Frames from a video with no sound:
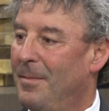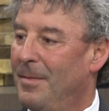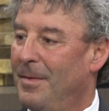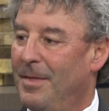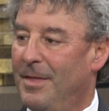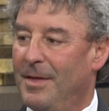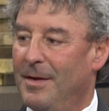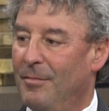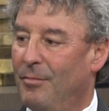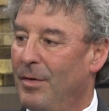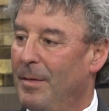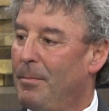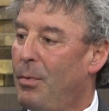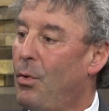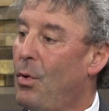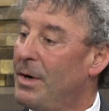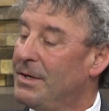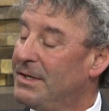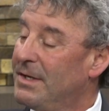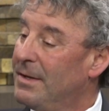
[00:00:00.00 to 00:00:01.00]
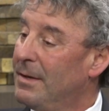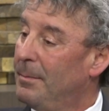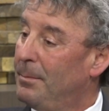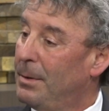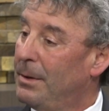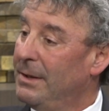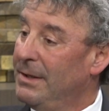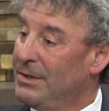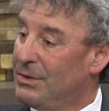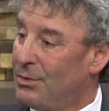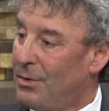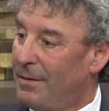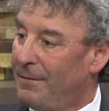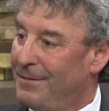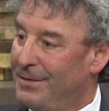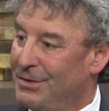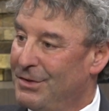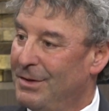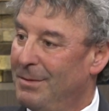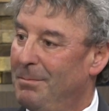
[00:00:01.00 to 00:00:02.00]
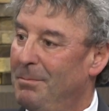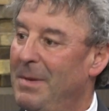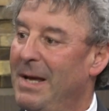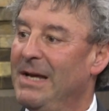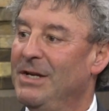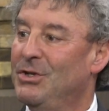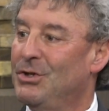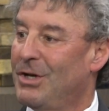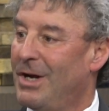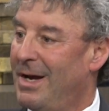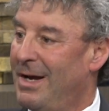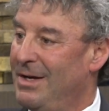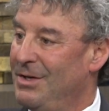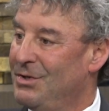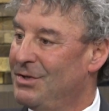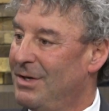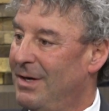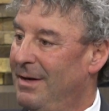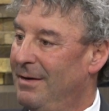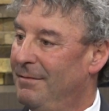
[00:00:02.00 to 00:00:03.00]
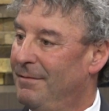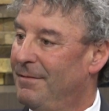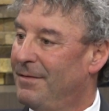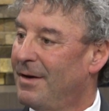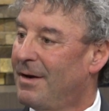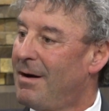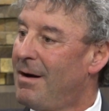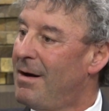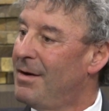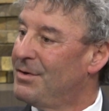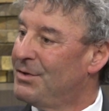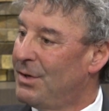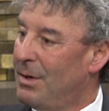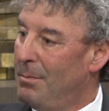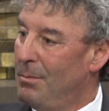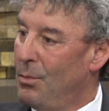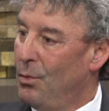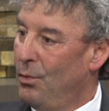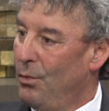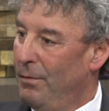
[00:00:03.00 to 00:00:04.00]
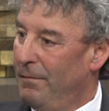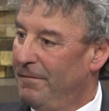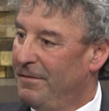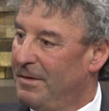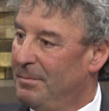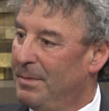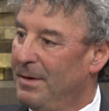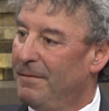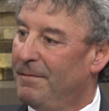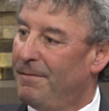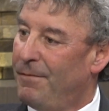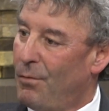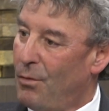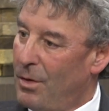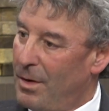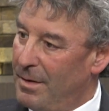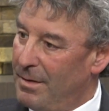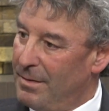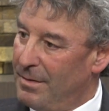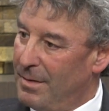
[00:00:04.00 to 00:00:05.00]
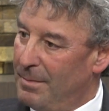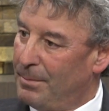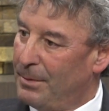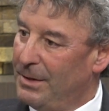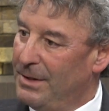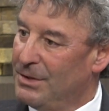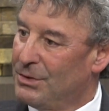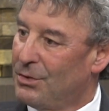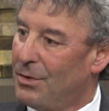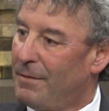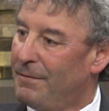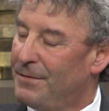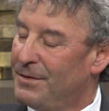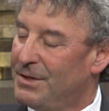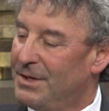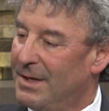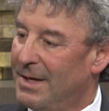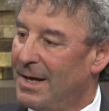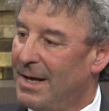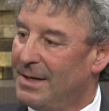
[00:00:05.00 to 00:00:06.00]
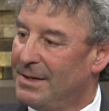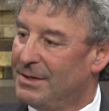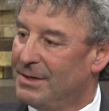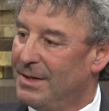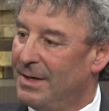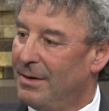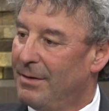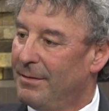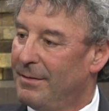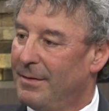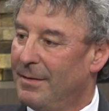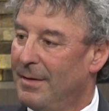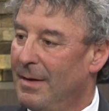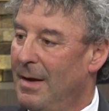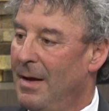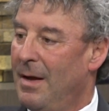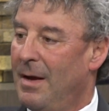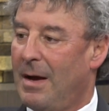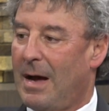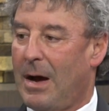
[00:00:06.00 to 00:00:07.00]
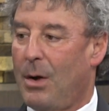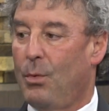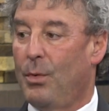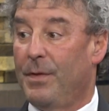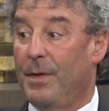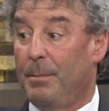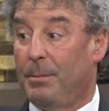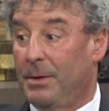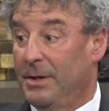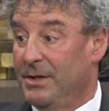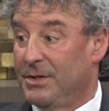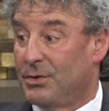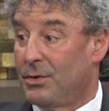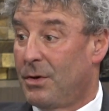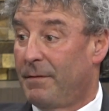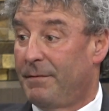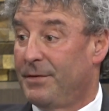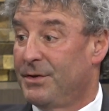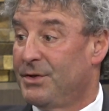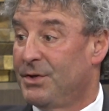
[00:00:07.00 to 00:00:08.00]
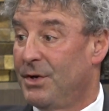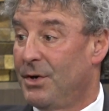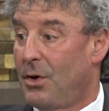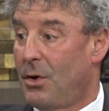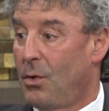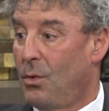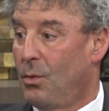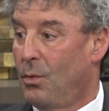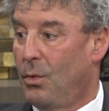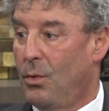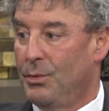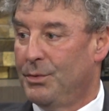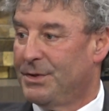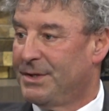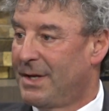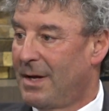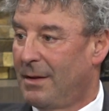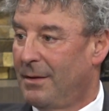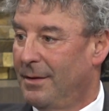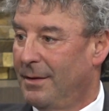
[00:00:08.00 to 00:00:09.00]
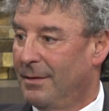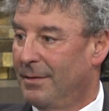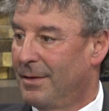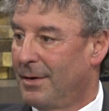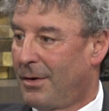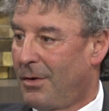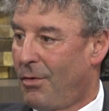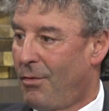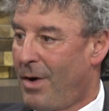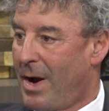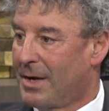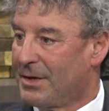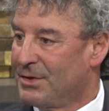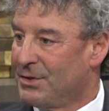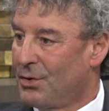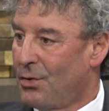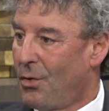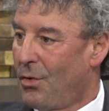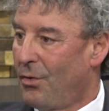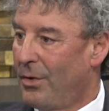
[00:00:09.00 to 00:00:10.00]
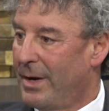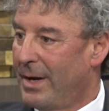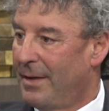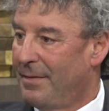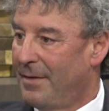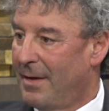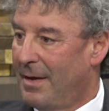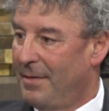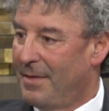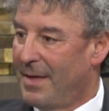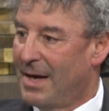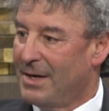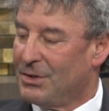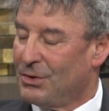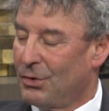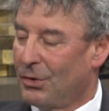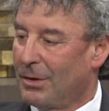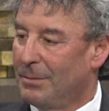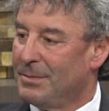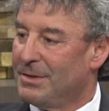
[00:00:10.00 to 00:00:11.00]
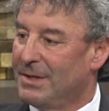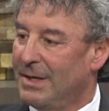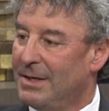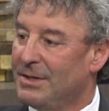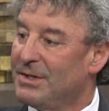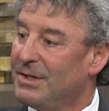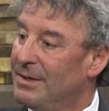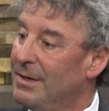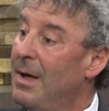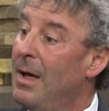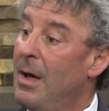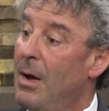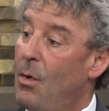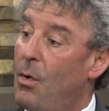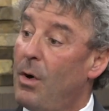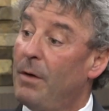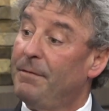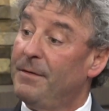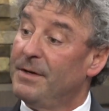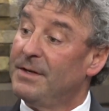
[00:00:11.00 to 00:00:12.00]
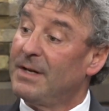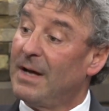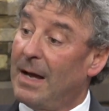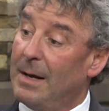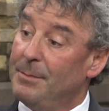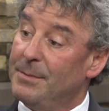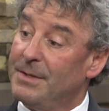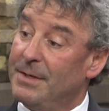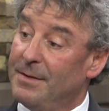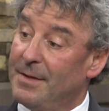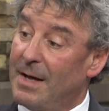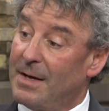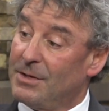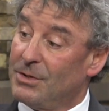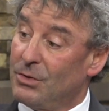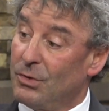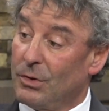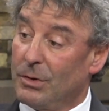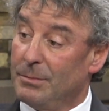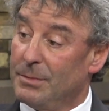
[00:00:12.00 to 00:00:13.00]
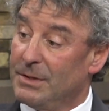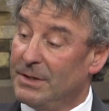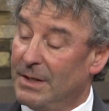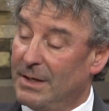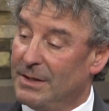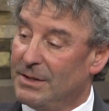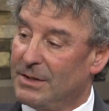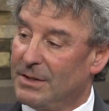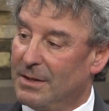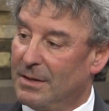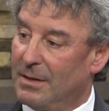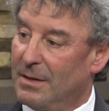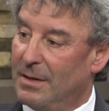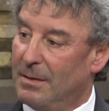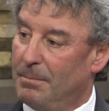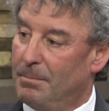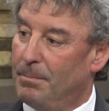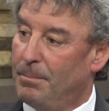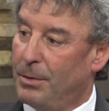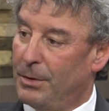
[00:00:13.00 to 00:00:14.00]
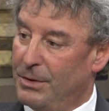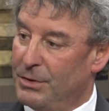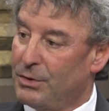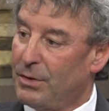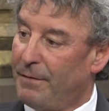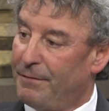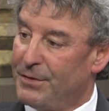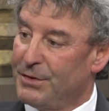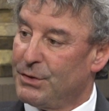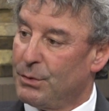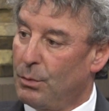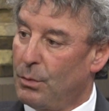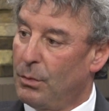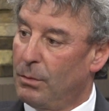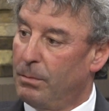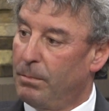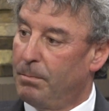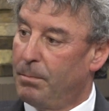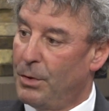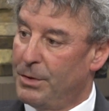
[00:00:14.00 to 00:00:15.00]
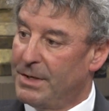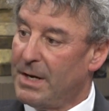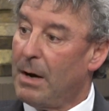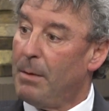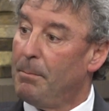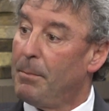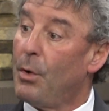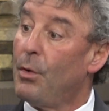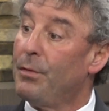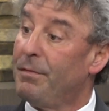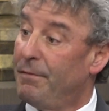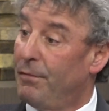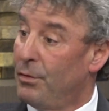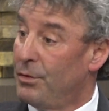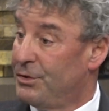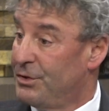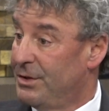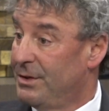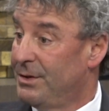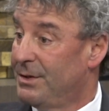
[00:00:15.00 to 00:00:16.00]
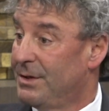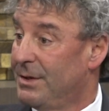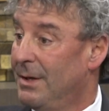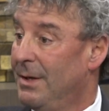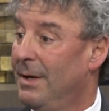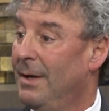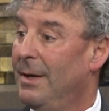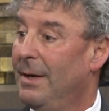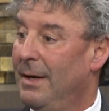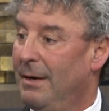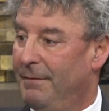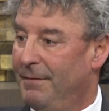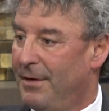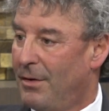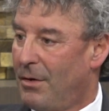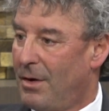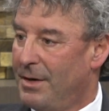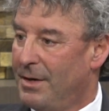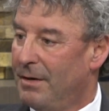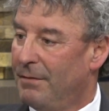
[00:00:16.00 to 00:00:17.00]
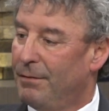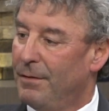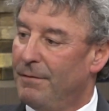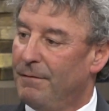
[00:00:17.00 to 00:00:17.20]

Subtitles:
The report to the police officer may change if the cars are moved before the police officer gets there, and how will the police officer know who's telling the correct story in that circumstance? And oftentimes in that circumstance, the police officer will put down both versions if there are different